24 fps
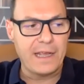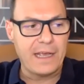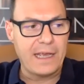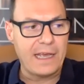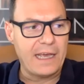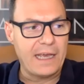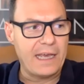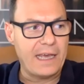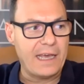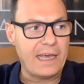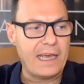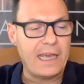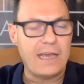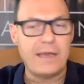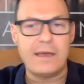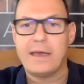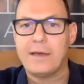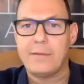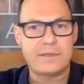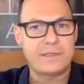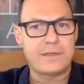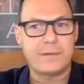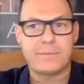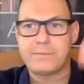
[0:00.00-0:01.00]

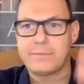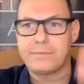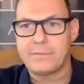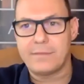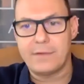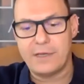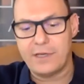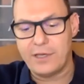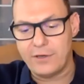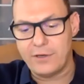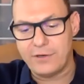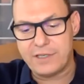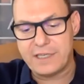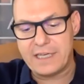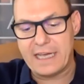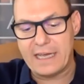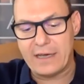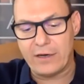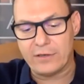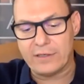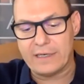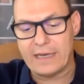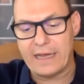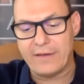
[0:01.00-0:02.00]
It was a huge hit
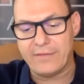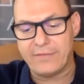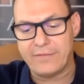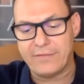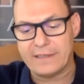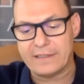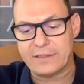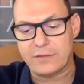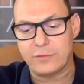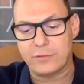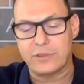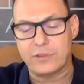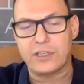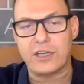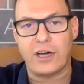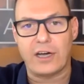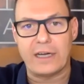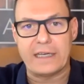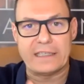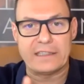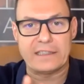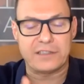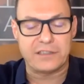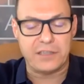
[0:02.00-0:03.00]
on Netflix called The
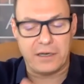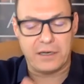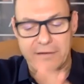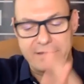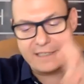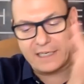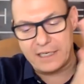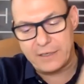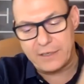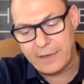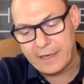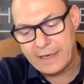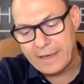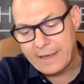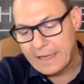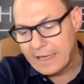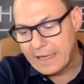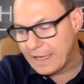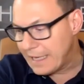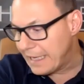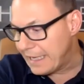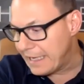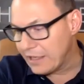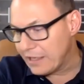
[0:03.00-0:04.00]
Kindness Diaries. Anyway,
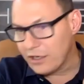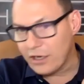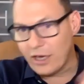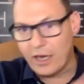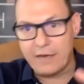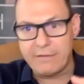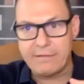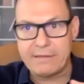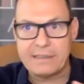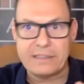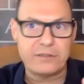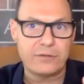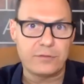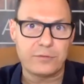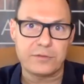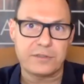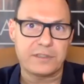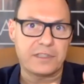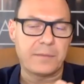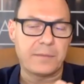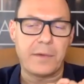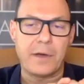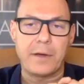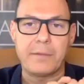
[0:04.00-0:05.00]
he and I are in talks
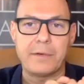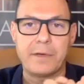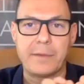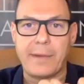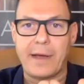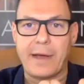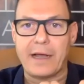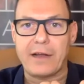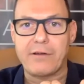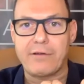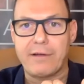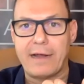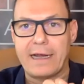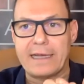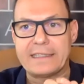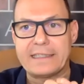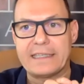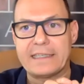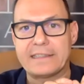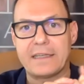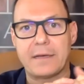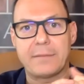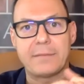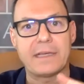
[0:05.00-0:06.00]
at the moment about
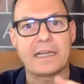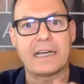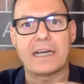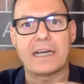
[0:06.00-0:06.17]
creating something.